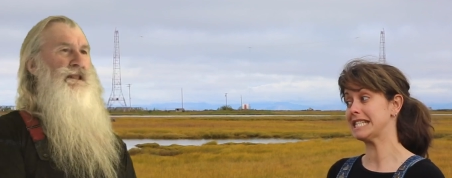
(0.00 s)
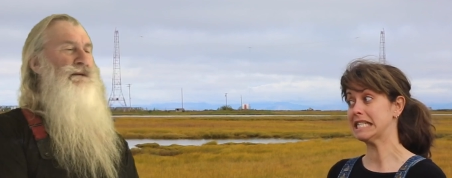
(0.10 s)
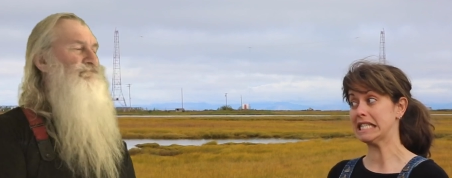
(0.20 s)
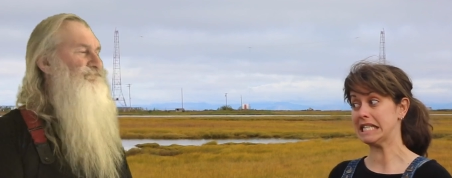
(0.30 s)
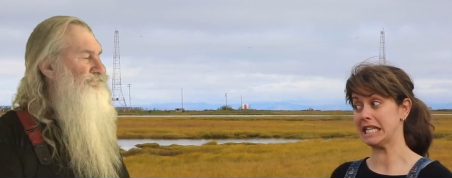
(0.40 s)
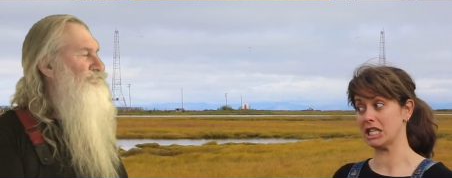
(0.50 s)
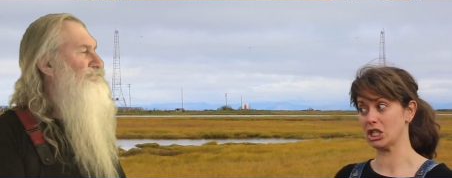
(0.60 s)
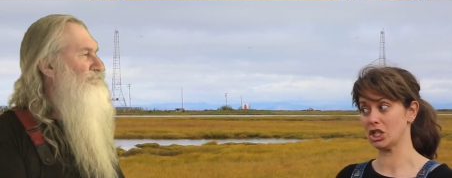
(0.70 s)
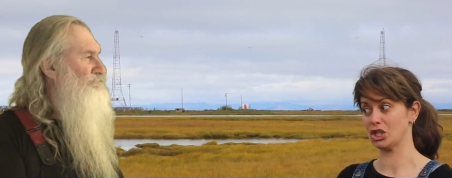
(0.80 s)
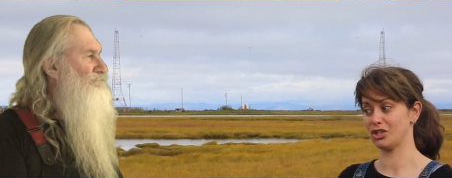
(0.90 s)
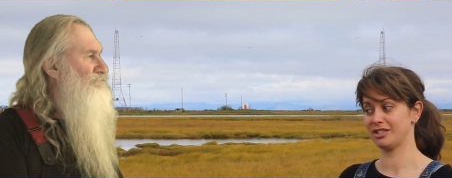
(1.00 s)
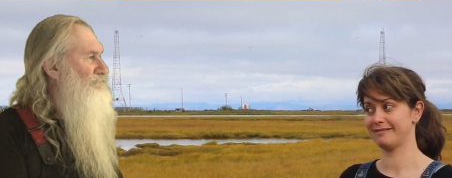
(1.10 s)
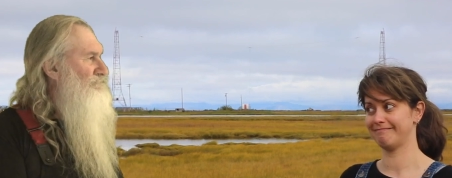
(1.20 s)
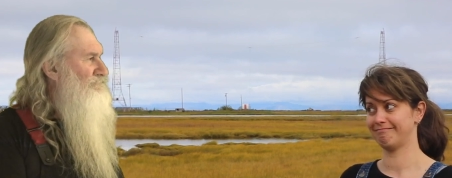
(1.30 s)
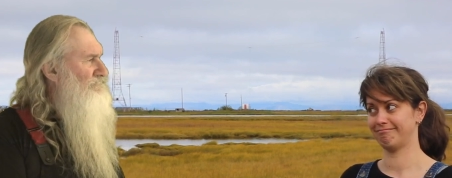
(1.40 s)

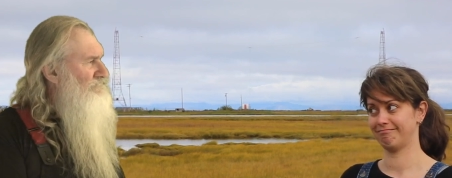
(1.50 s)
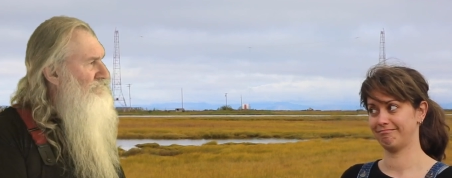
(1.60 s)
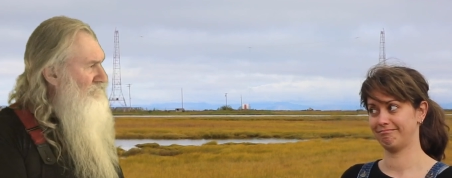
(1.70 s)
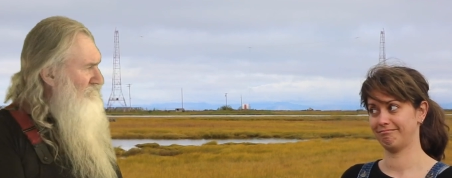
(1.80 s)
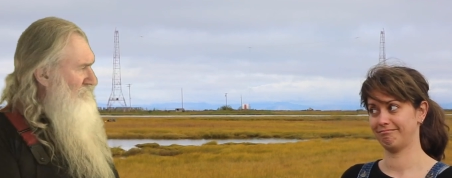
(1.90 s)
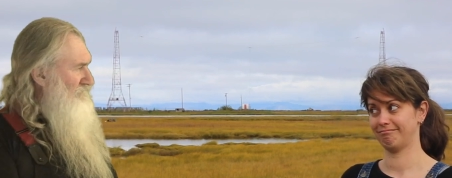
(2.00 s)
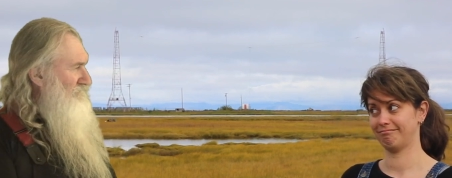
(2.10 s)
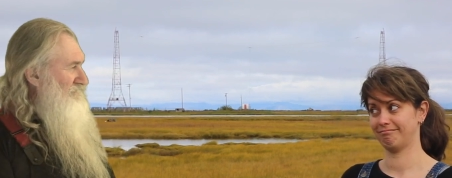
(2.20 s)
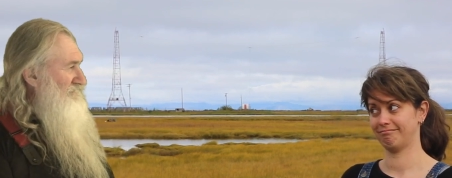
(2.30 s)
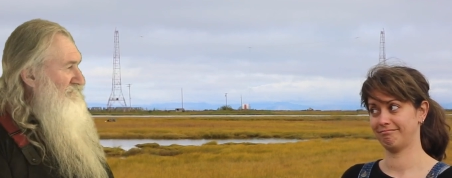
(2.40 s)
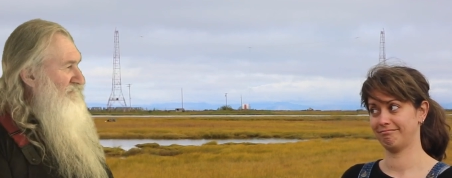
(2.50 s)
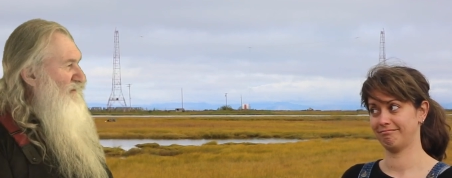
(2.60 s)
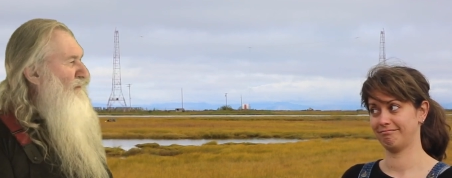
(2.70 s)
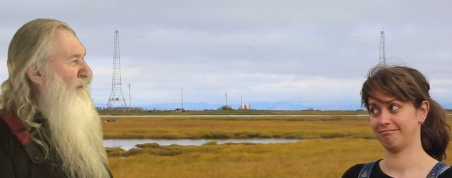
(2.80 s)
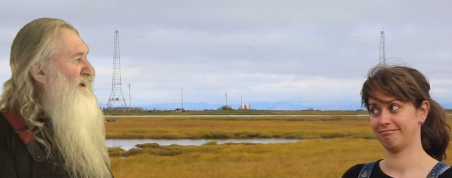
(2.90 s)
Speaker 1: years.
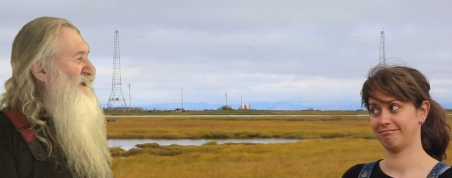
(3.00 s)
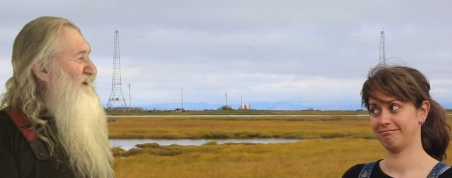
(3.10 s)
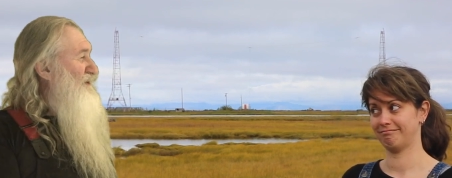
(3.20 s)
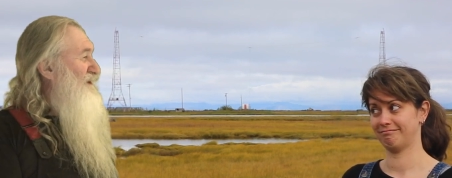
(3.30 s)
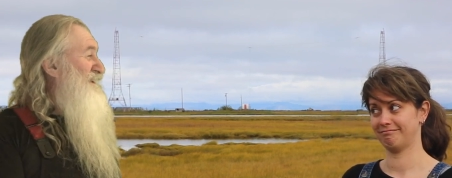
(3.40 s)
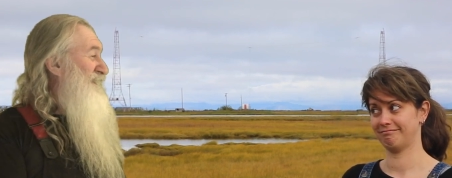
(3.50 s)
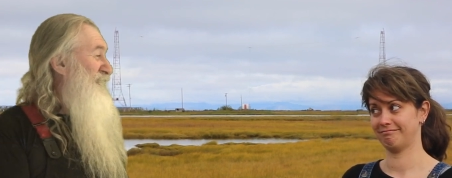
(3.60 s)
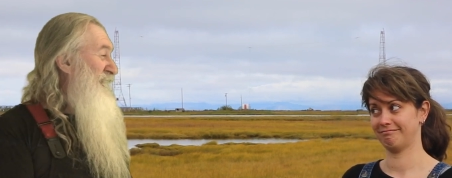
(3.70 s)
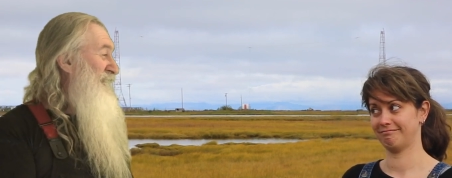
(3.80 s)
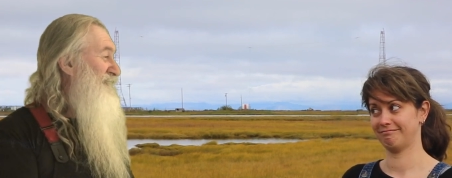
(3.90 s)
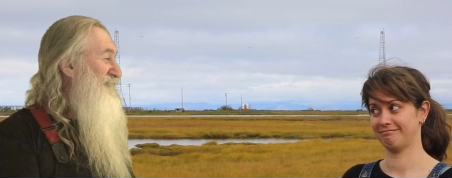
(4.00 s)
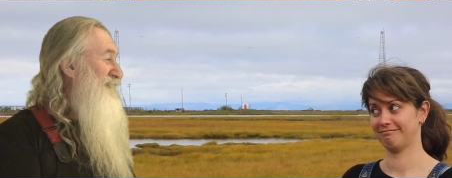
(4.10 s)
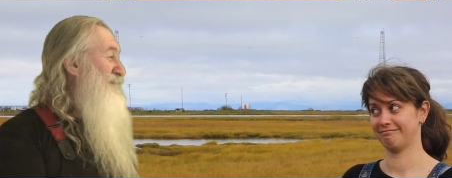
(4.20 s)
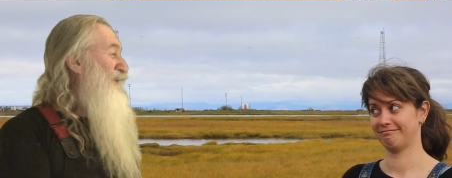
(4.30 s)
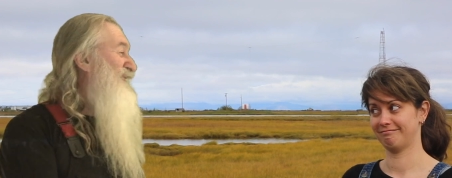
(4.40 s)
What are you looking at?
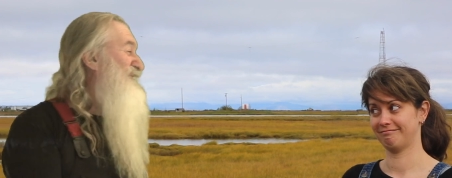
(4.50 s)
I'm only